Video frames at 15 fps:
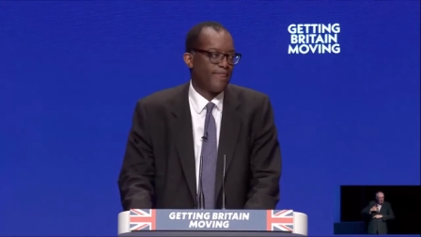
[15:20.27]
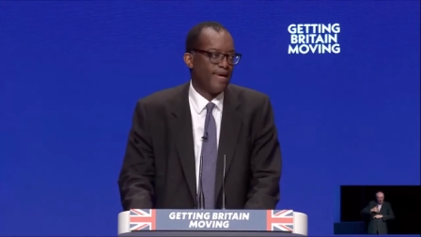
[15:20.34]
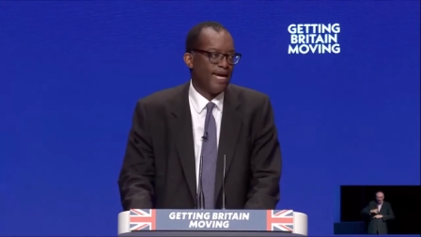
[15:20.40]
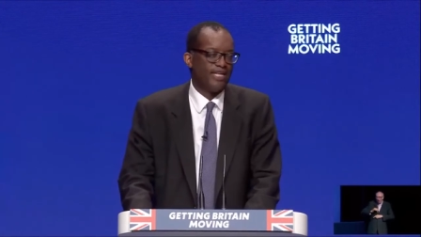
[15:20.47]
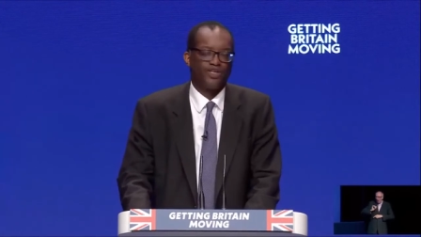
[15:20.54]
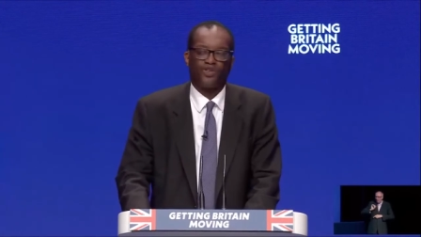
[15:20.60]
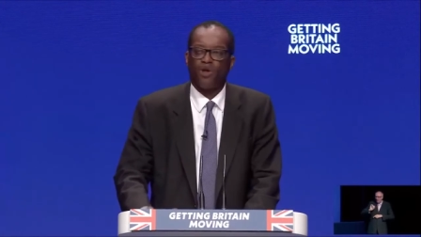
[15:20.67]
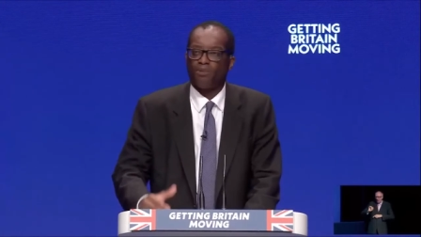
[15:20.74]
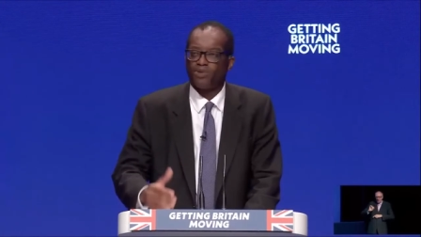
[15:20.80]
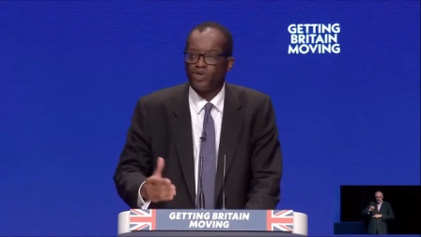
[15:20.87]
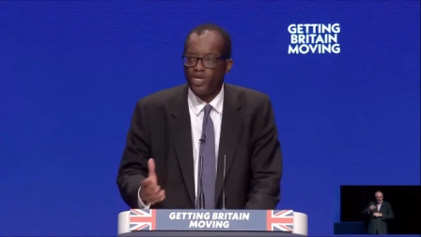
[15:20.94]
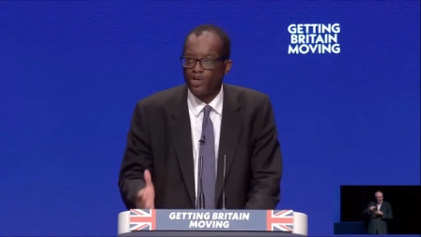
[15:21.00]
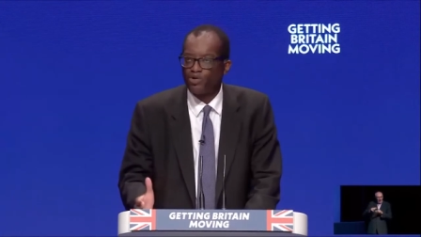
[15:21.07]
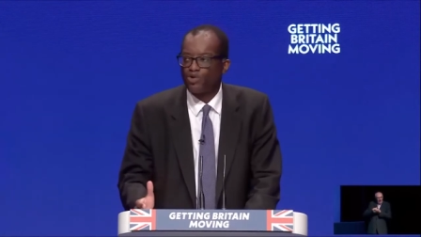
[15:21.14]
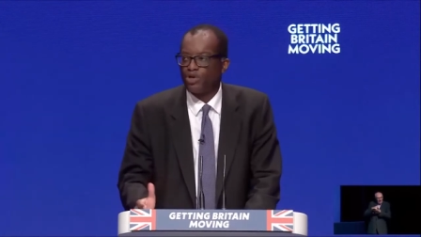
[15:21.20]
It stops
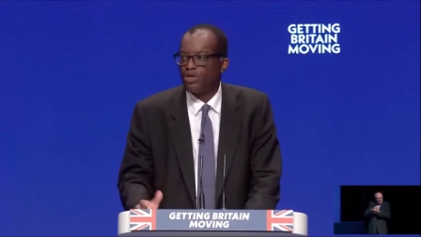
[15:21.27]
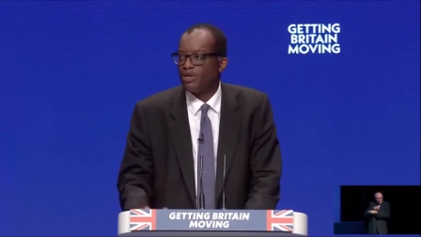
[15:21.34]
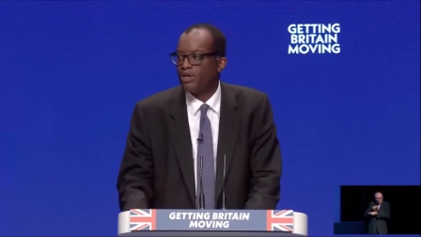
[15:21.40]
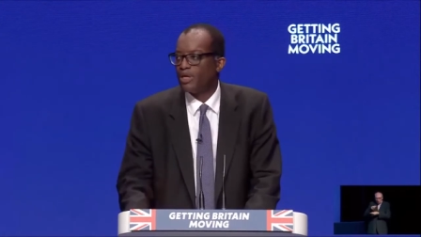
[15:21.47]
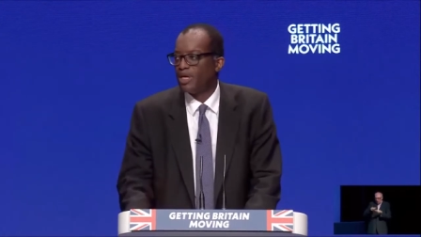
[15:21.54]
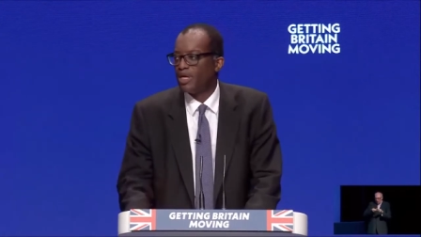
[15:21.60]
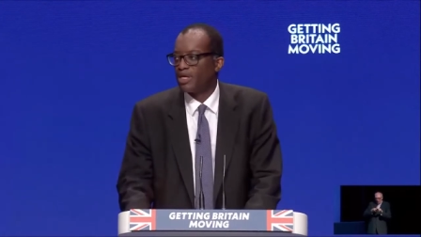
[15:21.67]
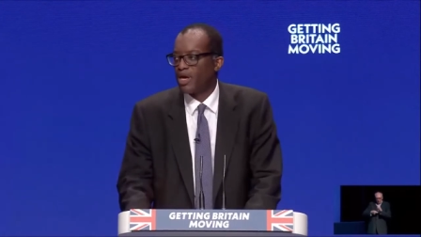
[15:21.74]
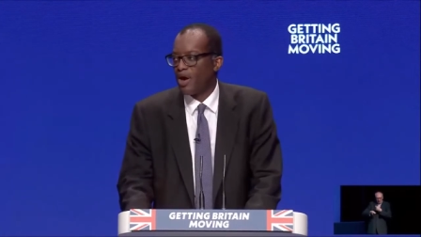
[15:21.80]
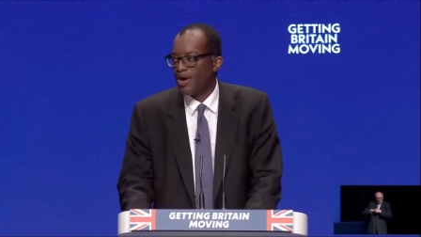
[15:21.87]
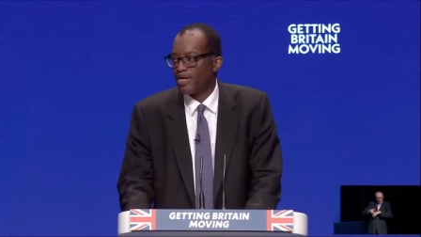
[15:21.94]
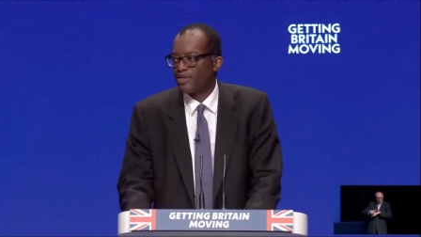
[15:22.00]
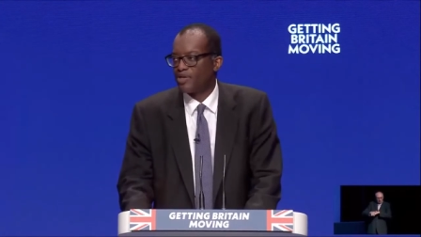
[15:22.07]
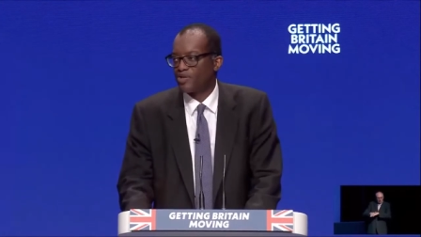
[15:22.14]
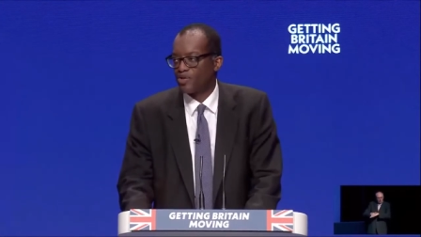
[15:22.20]
children
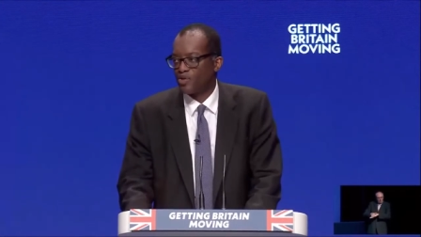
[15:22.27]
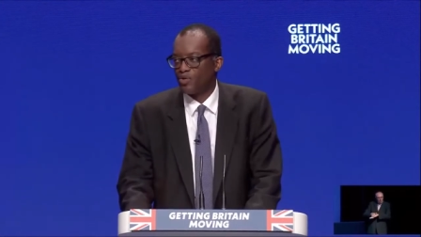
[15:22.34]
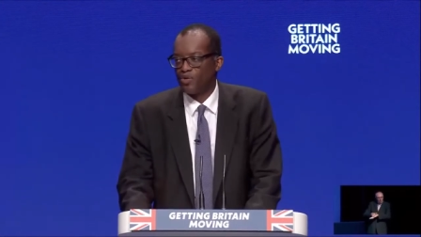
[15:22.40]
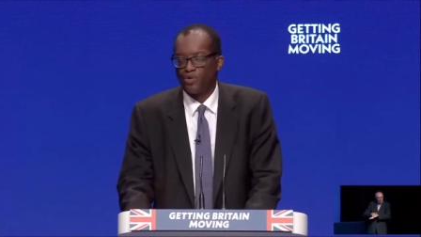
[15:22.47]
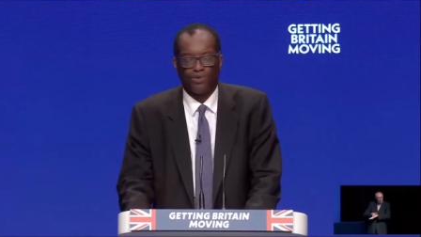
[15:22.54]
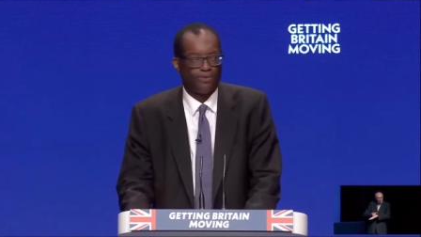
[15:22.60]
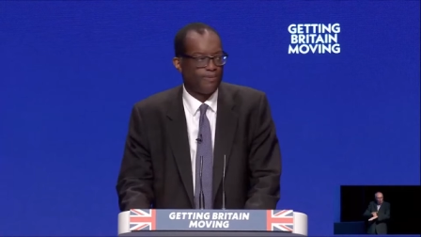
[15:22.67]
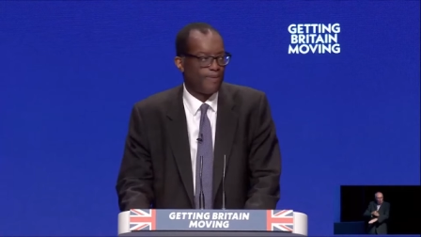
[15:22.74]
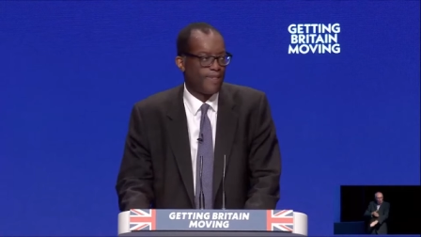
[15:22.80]
going to school.